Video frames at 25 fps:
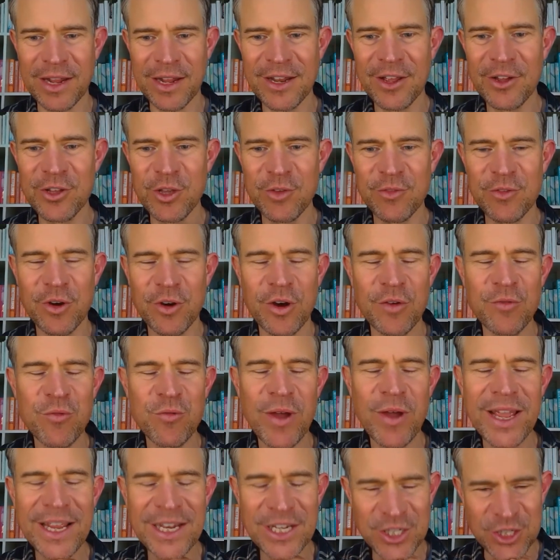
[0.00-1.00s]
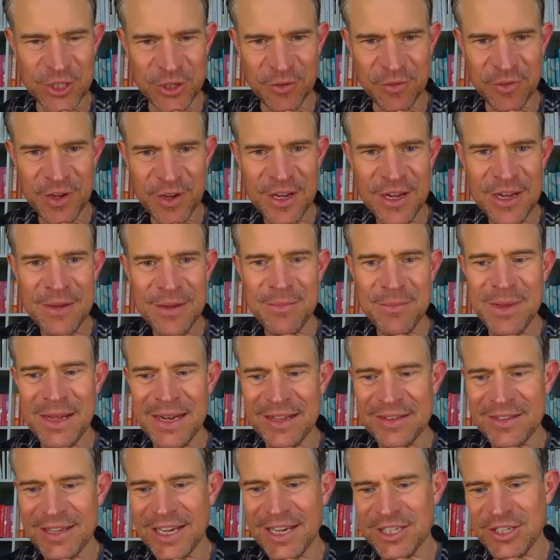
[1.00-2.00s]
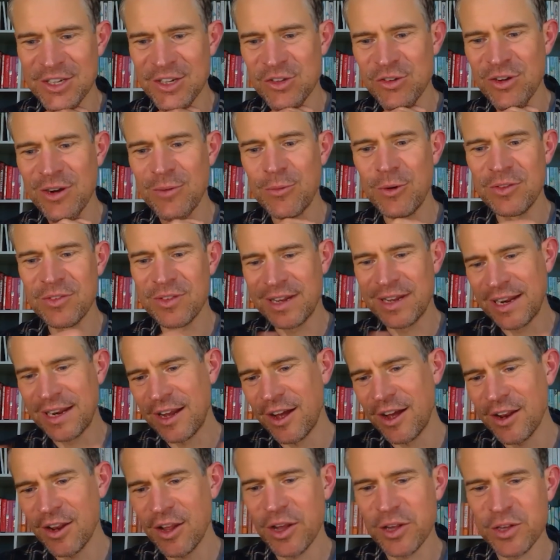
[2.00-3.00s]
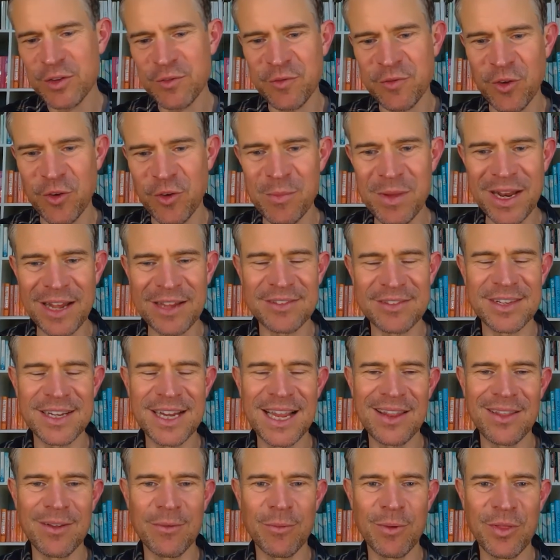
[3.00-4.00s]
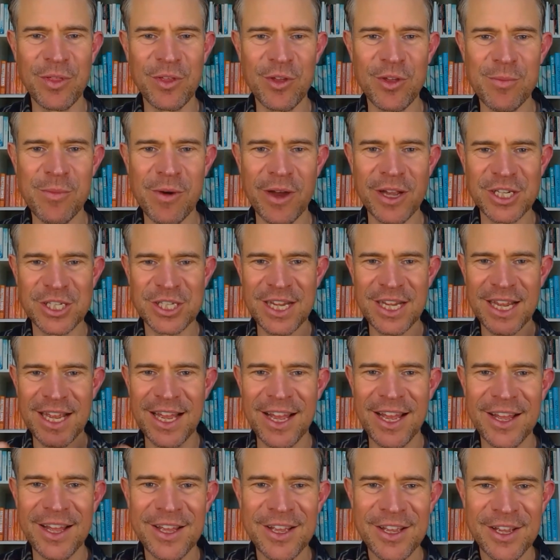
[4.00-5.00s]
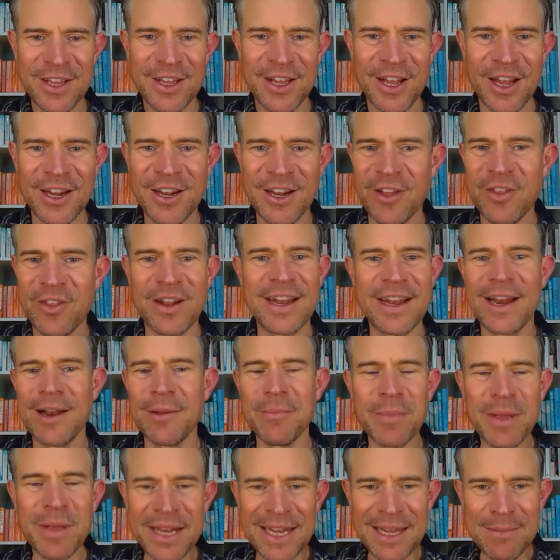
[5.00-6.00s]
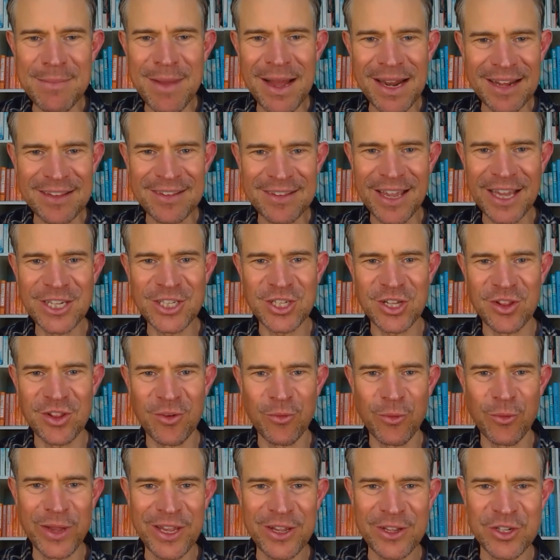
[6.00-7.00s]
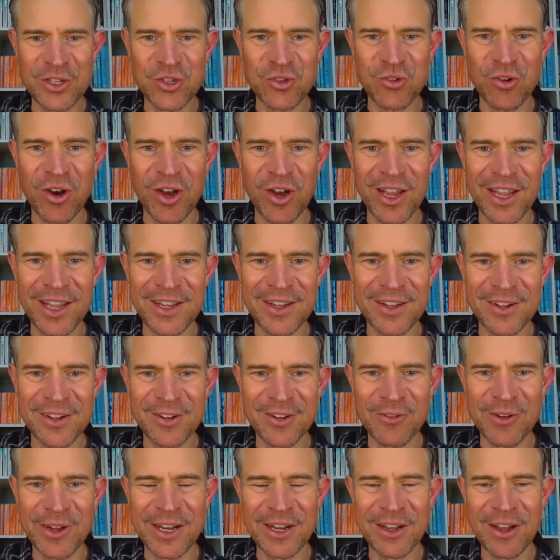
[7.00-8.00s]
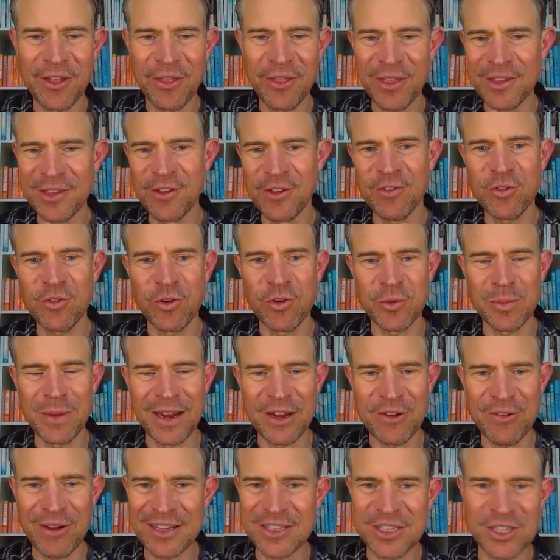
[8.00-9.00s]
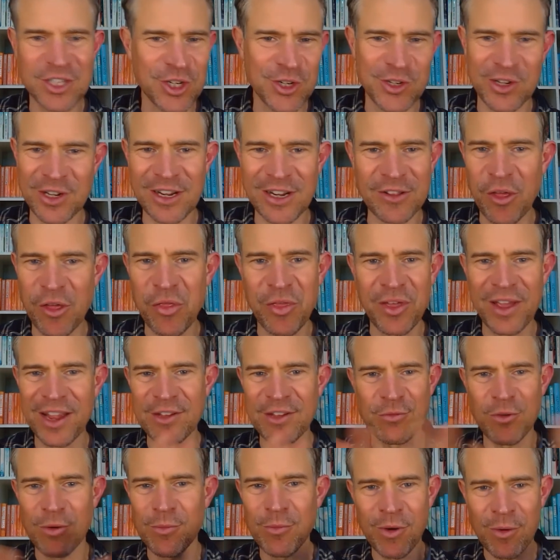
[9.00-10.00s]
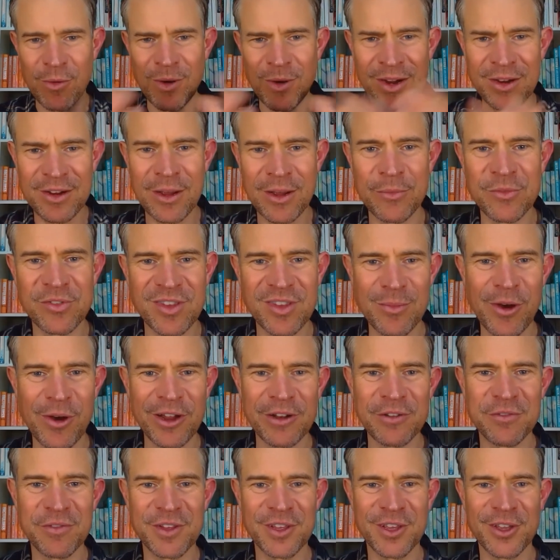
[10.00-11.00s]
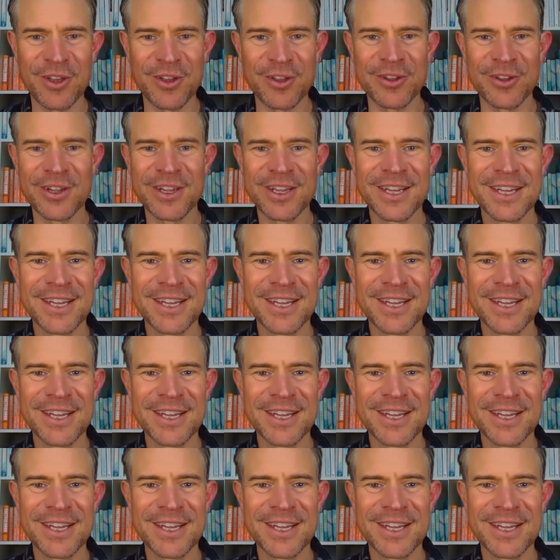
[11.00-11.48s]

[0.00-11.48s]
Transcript: I know you've got a range of meditation, so I wondered in our last few minutes together whether you might share another little mini meditation that we could try, Nerina. I think you talked about gratitude and other things. What comes to mind for you?